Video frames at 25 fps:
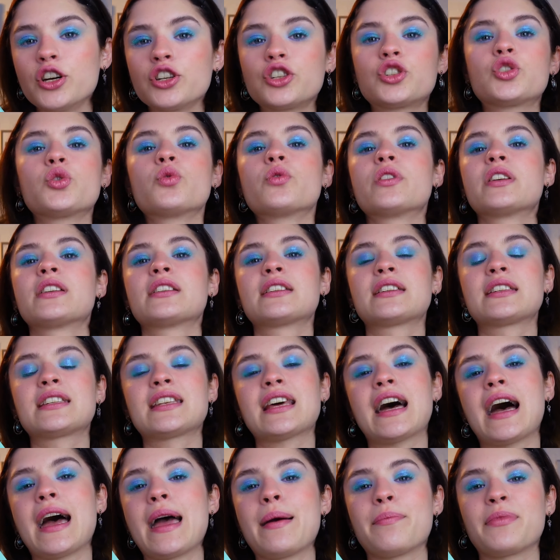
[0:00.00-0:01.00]
during the
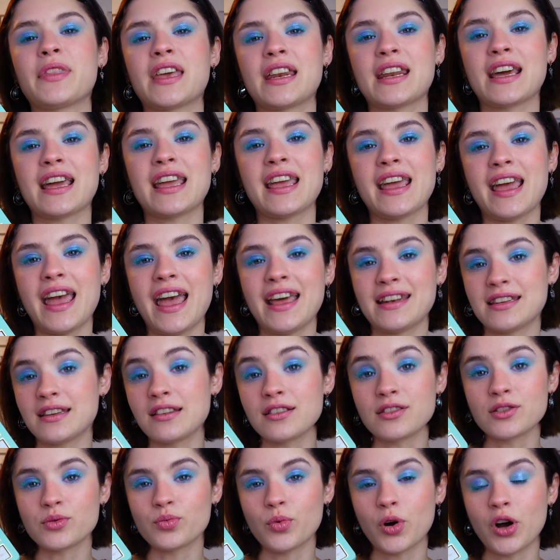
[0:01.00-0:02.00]
time that I had
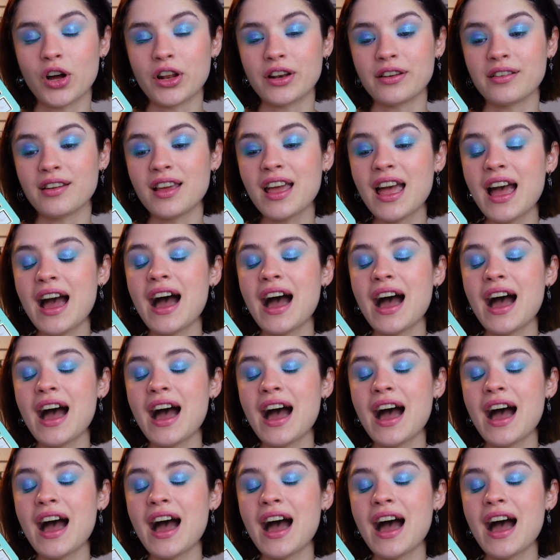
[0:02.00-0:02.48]
this one.